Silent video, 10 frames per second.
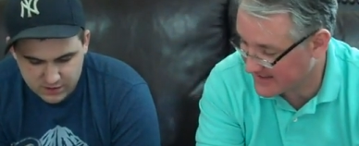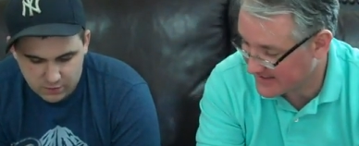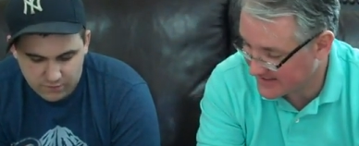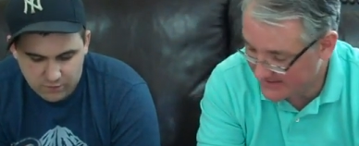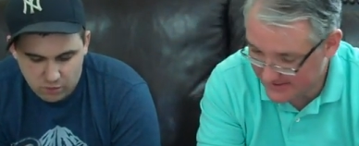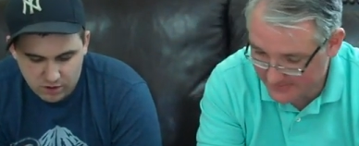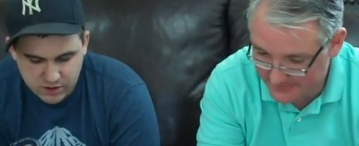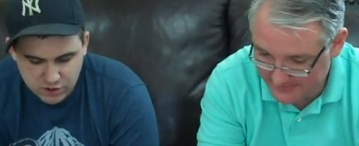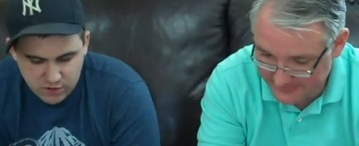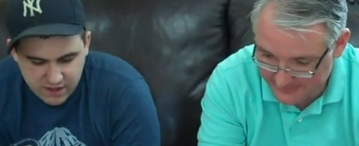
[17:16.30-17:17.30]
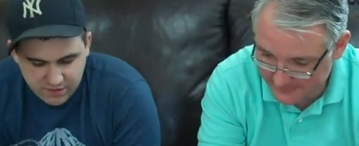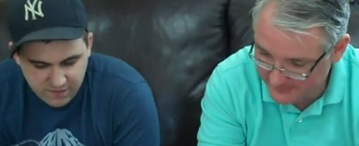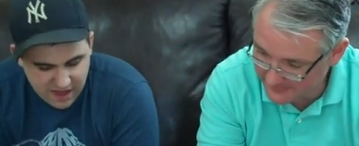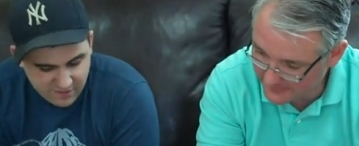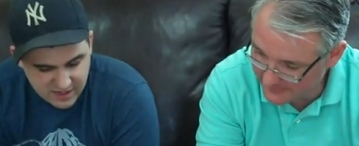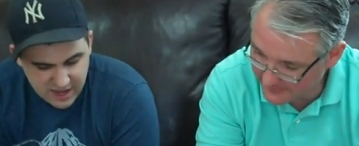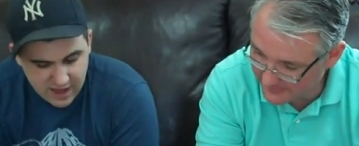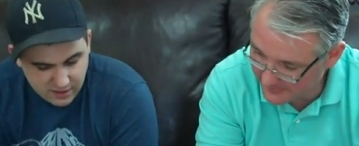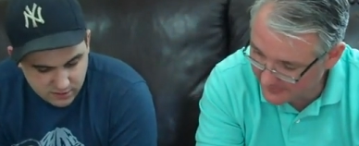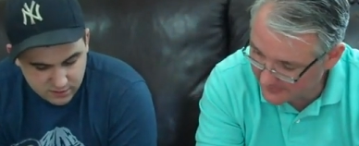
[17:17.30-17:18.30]
Speaker 1: So four strength five
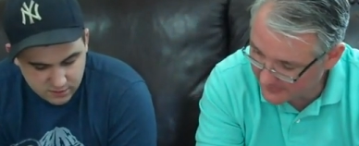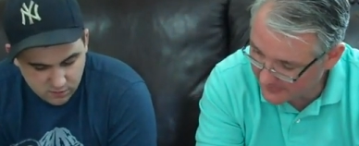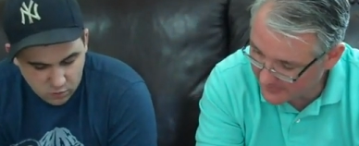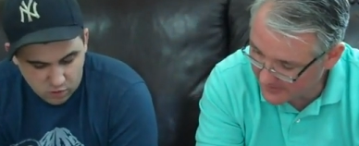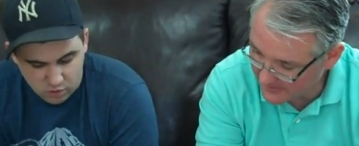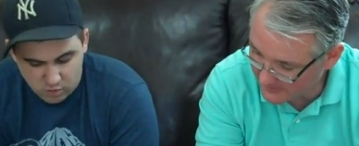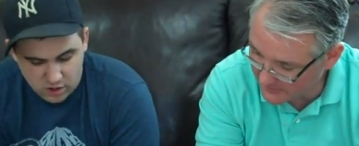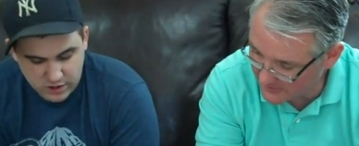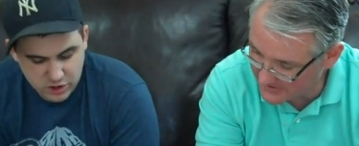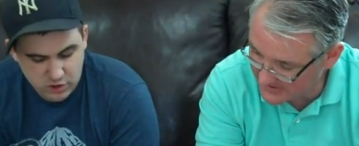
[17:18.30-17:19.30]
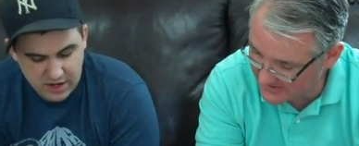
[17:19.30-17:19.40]
attacks, or one Versus-